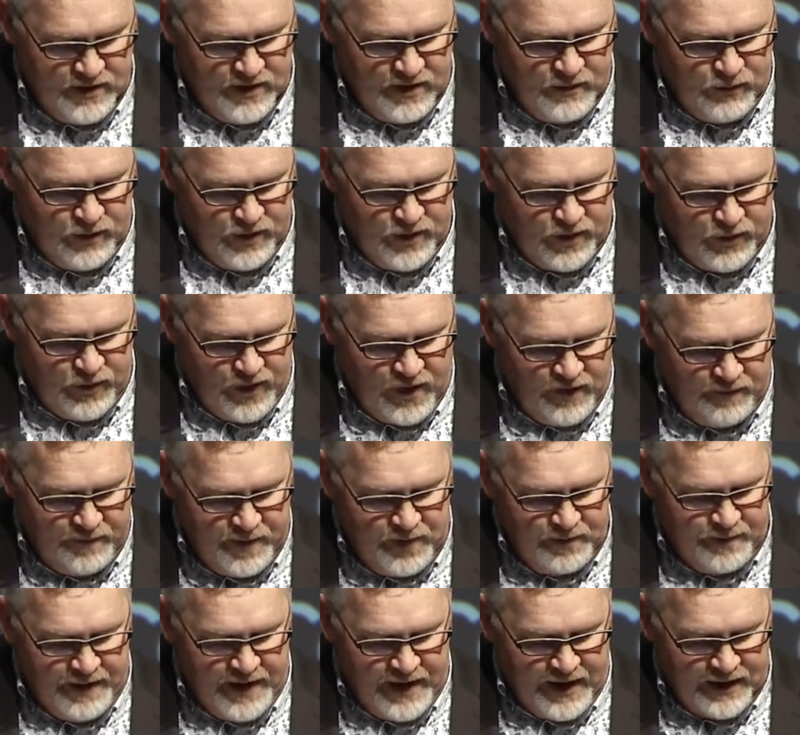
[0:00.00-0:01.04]
with 12
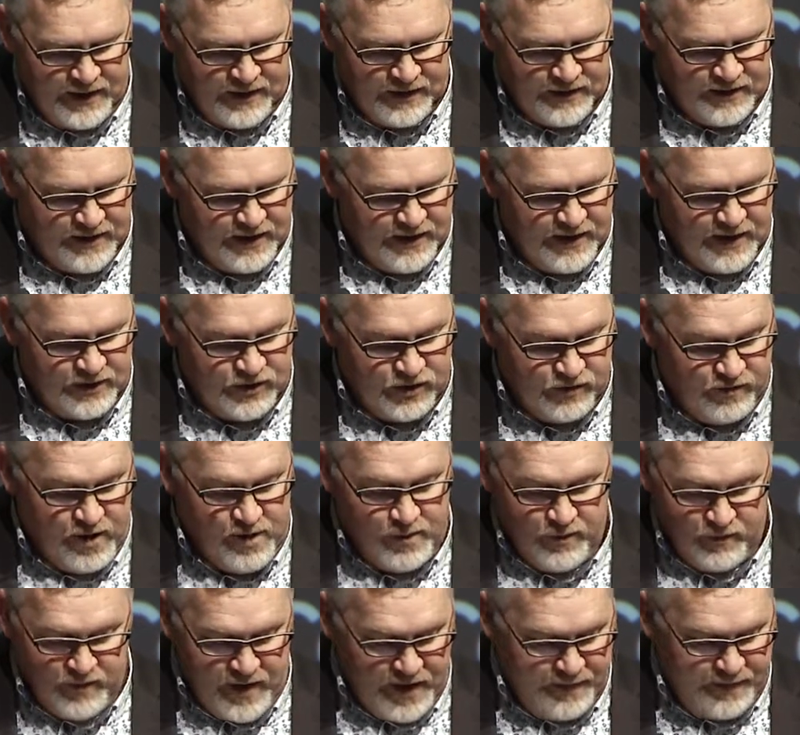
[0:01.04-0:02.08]
build partners, and that's
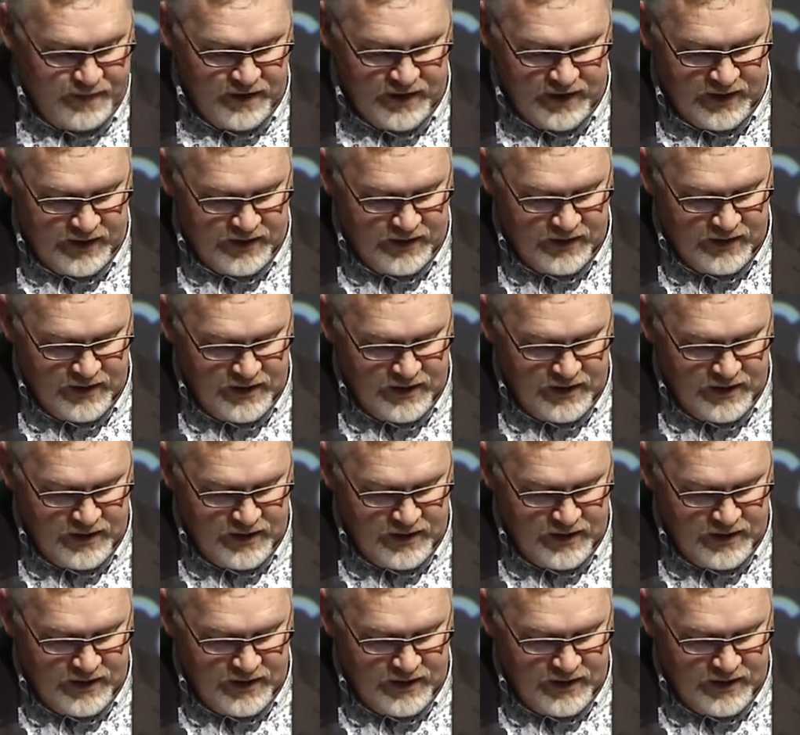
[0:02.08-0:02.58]
growing rapidly.